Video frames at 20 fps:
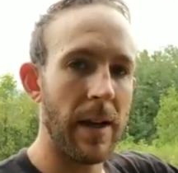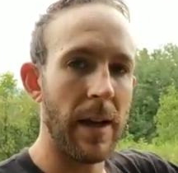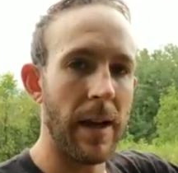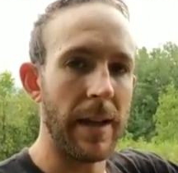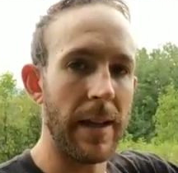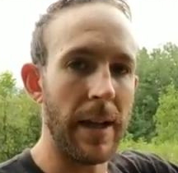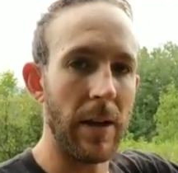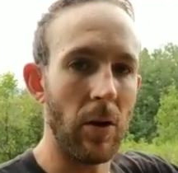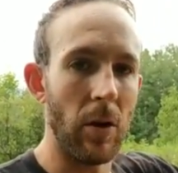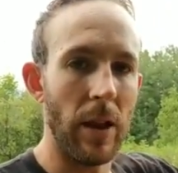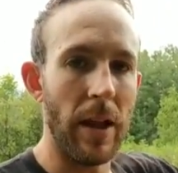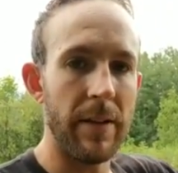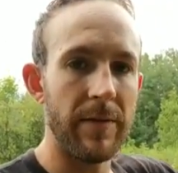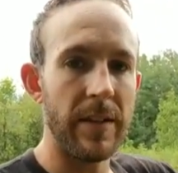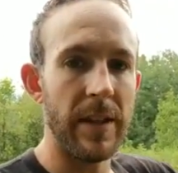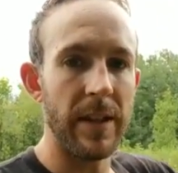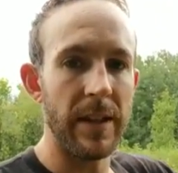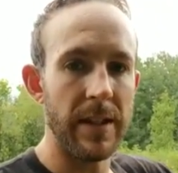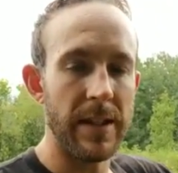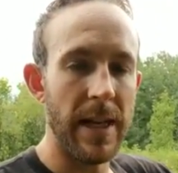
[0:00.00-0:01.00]
and they were
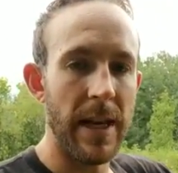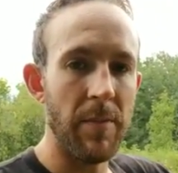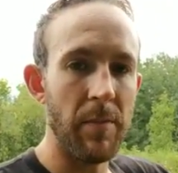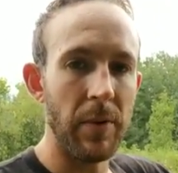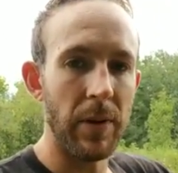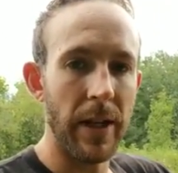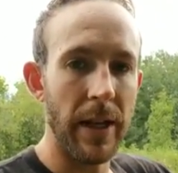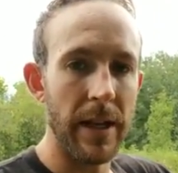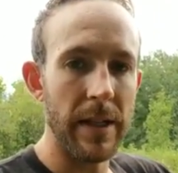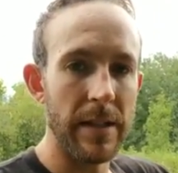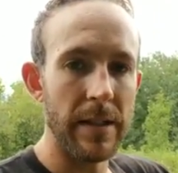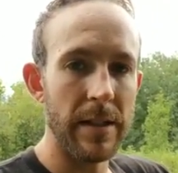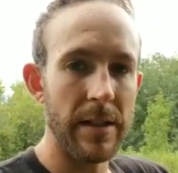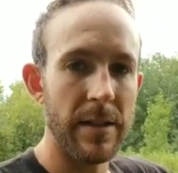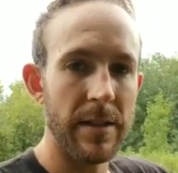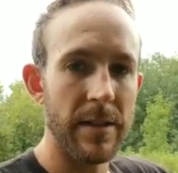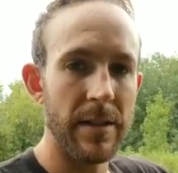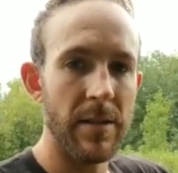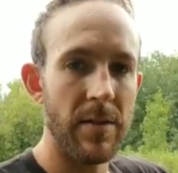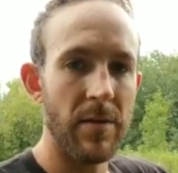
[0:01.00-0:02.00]
left in the same place
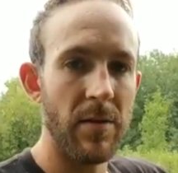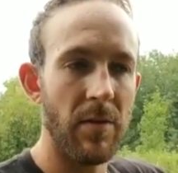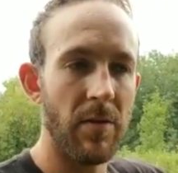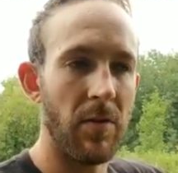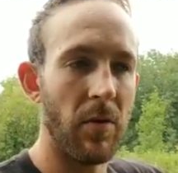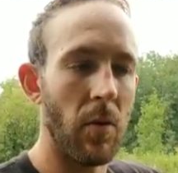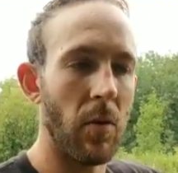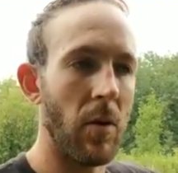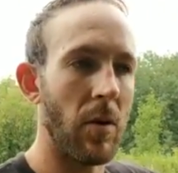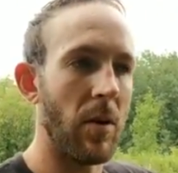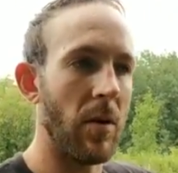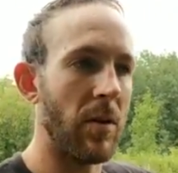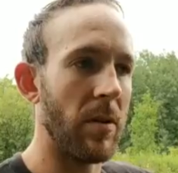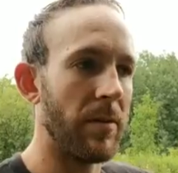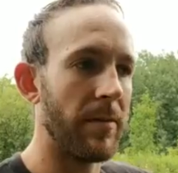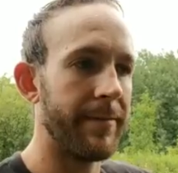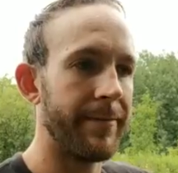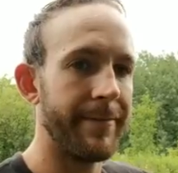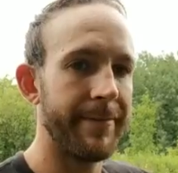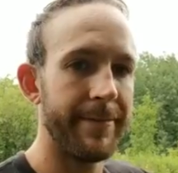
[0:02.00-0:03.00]
for
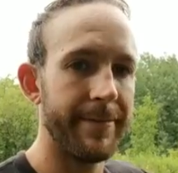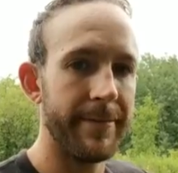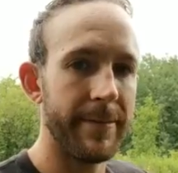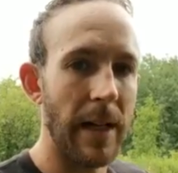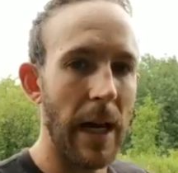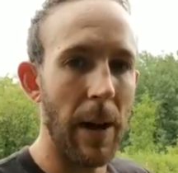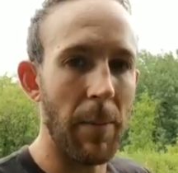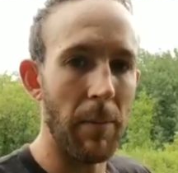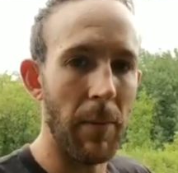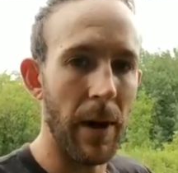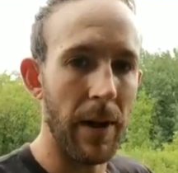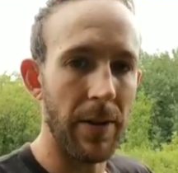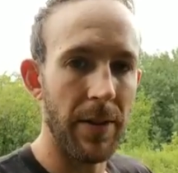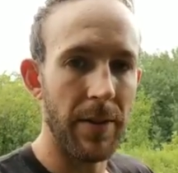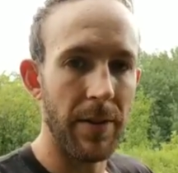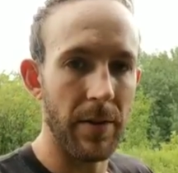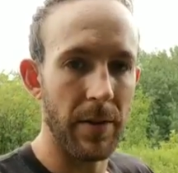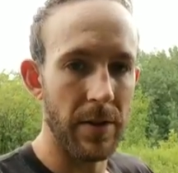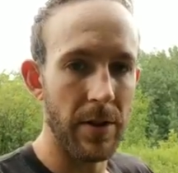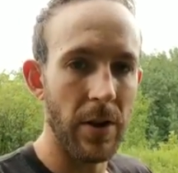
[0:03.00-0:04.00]
a
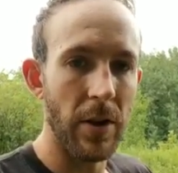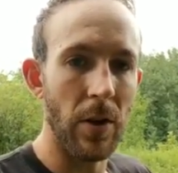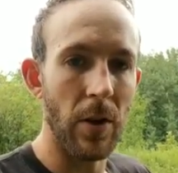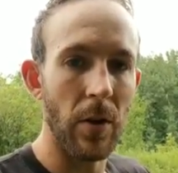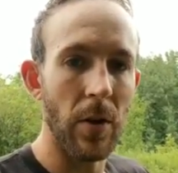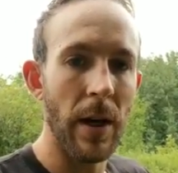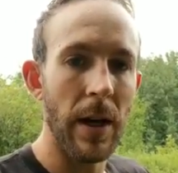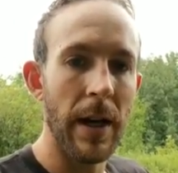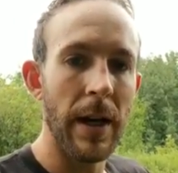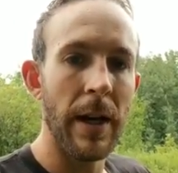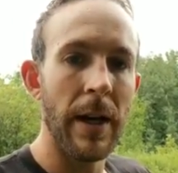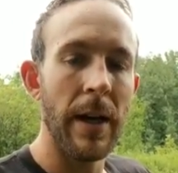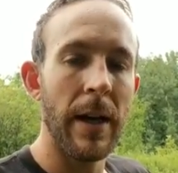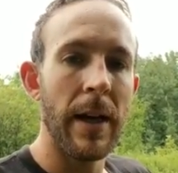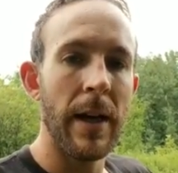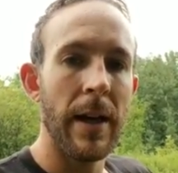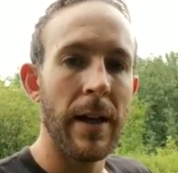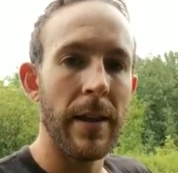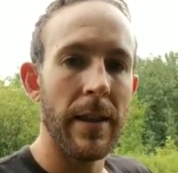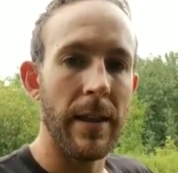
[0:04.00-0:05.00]
month or two,
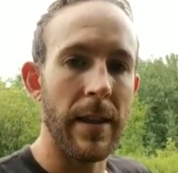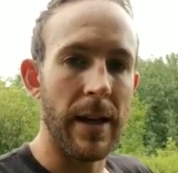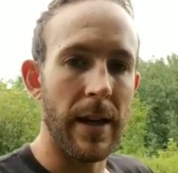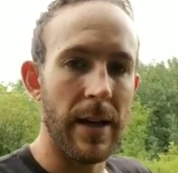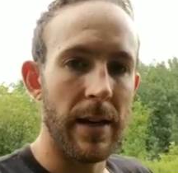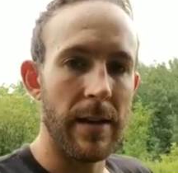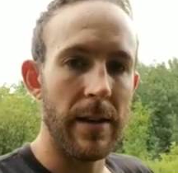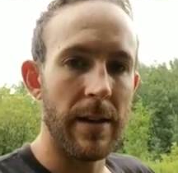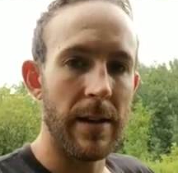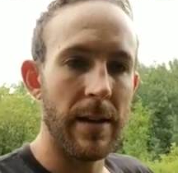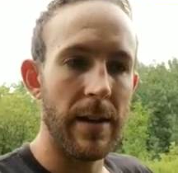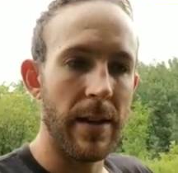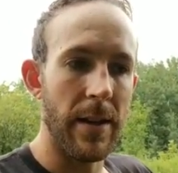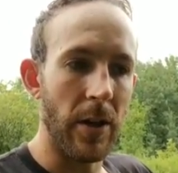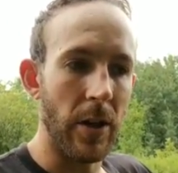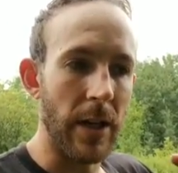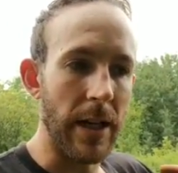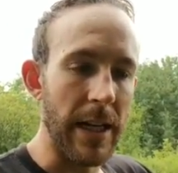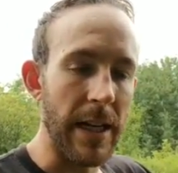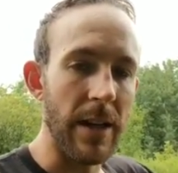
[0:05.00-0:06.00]
then they're
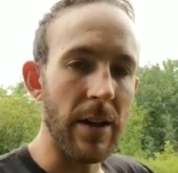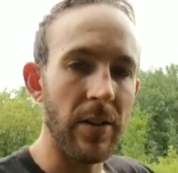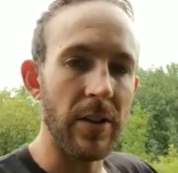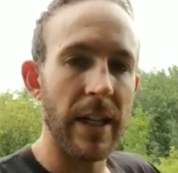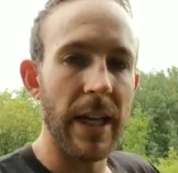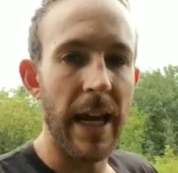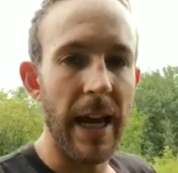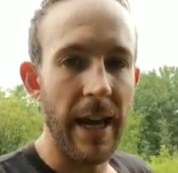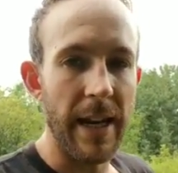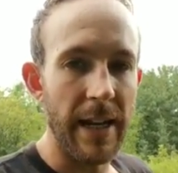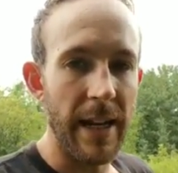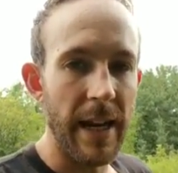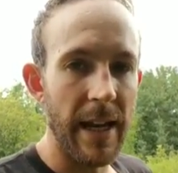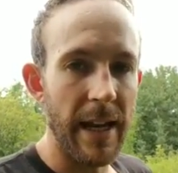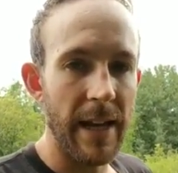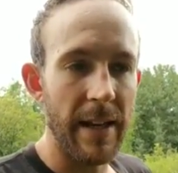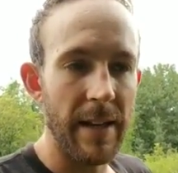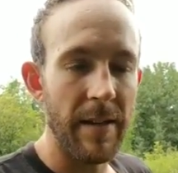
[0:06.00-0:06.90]
going to eat all the candy,